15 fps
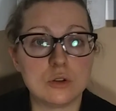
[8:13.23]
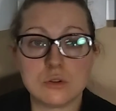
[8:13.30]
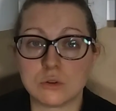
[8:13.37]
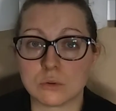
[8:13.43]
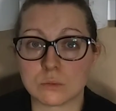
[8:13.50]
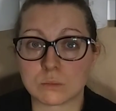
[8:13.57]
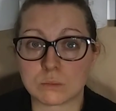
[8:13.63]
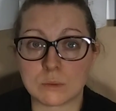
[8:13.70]

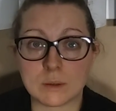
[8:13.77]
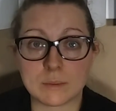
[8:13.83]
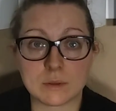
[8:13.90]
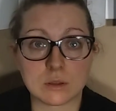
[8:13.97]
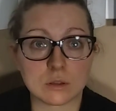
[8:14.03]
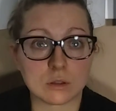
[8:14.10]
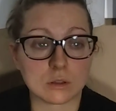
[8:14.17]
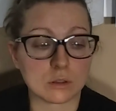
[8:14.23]
you know, maybe
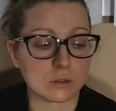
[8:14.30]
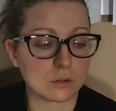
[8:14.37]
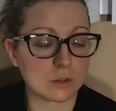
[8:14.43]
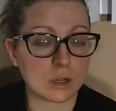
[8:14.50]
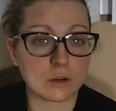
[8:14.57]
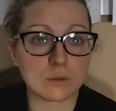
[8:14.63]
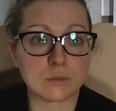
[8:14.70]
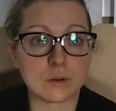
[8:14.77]
they've
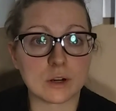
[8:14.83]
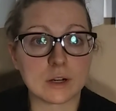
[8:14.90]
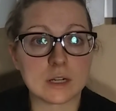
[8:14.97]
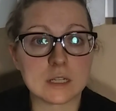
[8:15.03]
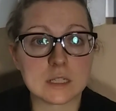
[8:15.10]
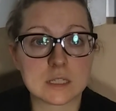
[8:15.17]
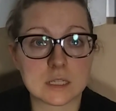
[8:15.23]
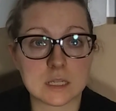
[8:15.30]
got
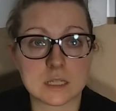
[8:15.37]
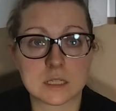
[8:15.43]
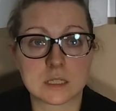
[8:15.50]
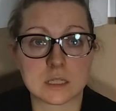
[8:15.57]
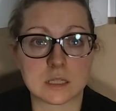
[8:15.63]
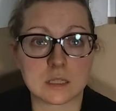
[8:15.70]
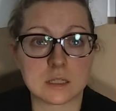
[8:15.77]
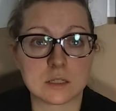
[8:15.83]
ovarian
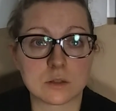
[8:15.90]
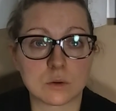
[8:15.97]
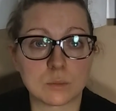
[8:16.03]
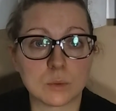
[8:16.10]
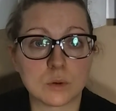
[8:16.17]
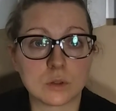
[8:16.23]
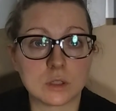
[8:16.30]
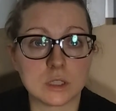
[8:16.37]
cysts and these
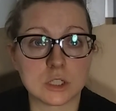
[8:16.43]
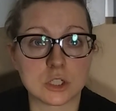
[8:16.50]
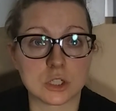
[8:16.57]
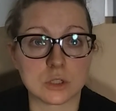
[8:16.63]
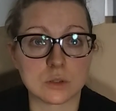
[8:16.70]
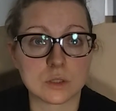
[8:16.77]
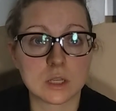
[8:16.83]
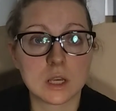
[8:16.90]
hormonal
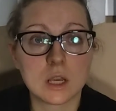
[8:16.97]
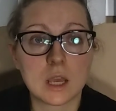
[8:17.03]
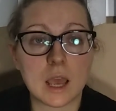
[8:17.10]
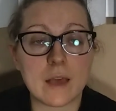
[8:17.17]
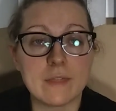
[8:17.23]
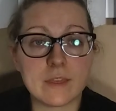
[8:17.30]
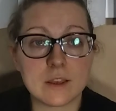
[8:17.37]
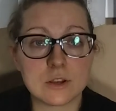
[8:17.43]
issues,
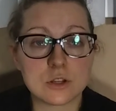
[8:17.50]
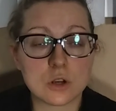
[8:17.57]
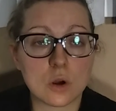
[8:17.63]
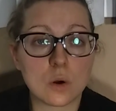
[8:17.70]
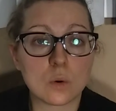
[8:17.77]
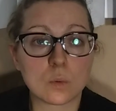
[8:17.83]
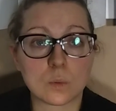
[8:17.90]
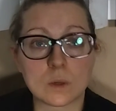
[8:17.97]
and they
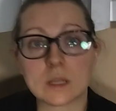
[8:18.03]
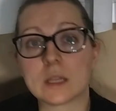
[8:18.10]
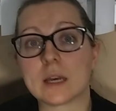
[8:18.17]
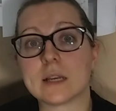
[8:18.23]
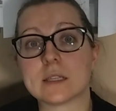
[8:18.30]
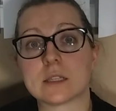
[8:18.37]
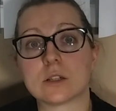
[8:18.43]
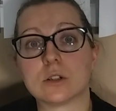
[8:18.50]
don't
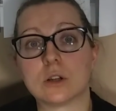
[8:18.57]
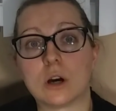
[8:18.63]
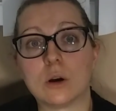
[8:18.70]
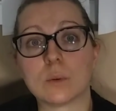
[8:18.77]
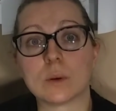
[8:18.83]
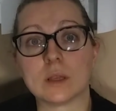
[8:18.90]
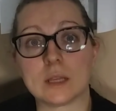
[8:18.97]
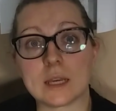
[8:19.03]
realize that it
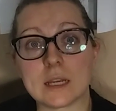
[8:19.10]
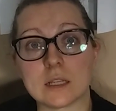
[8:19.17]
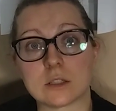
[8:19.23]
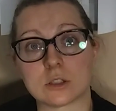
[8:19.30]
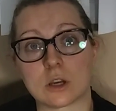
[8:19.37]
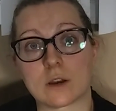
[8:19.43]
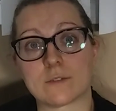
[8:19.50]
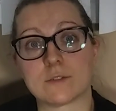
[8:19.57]
all
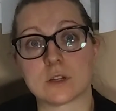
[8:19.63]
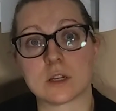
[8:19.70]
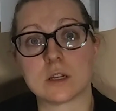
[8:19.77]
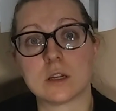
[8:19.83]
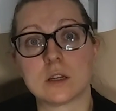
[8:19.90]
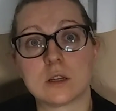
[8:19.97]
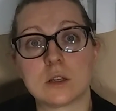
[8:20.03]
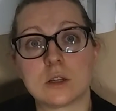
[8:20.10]
relates
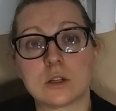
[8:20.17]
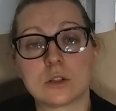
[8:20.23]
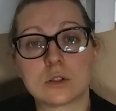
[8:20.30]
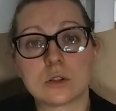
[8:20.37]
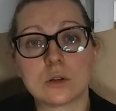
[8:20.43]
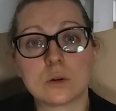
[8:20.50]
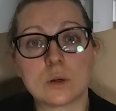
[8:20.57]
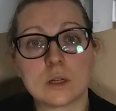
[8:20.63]
often.
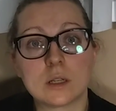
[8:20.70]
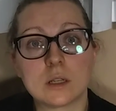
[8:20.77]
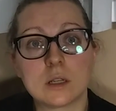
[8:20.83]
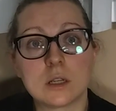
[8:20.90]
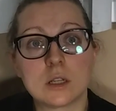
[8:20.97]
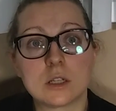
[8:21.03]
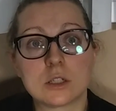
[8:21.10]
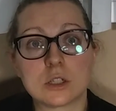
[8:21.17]
So
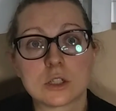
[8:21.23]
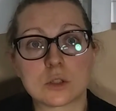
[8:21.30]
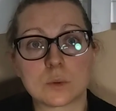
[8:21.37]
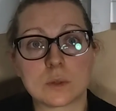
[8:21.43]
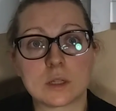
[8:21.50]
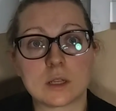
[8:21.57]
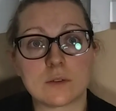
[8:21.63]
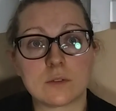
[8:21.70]
just
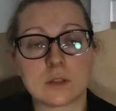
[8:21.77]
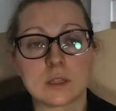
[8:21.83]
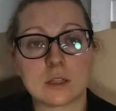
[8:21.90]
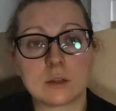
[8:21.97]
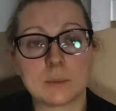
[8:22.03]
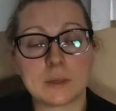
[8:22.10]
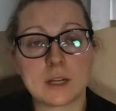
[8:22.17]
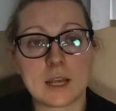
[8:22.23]
wanted to give you a
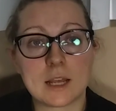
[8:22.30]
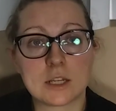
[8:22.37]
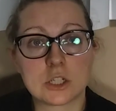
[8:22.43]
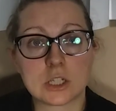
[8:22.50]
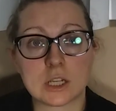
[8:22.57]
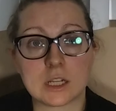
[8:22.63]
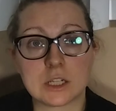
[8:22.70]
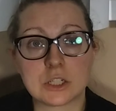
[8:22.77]
little bit of
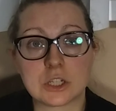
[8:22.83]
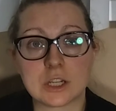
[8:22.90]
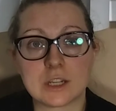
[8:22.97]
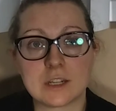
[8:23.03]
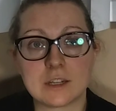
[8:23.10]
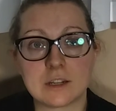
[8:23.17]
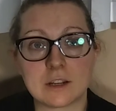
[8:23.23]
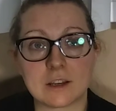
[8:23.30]

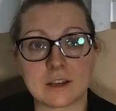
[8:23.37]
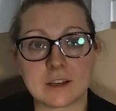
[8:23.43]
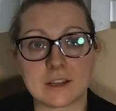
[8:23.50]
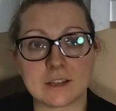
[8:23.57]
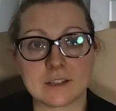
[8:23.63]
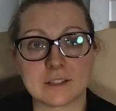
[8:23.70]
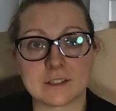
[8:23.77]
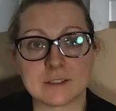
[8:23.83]
education.
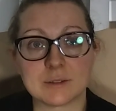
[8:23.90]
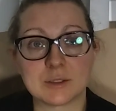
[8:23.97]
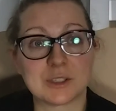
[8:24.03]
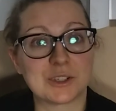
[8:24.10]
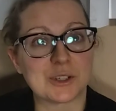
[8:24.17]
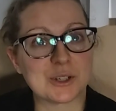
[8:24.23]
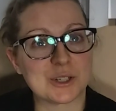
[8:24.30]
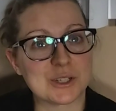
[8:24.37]
I
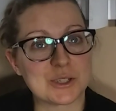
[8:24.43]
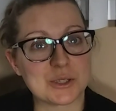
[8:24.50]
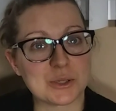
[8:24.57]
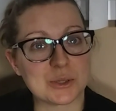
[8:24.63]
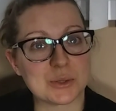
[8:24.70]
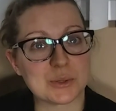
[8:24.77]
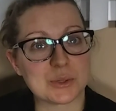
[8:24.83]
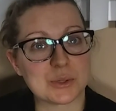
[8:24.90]
encourage
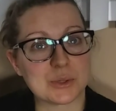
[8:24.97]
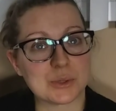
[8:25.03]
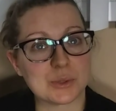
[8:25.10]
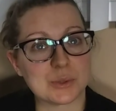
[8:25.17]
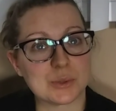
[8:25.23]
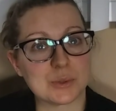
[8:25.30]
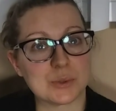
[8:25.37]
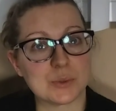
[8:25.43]
you
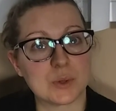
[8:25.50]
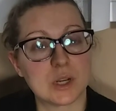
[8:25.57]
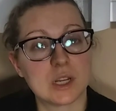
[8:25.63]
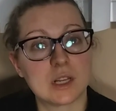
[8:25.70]
to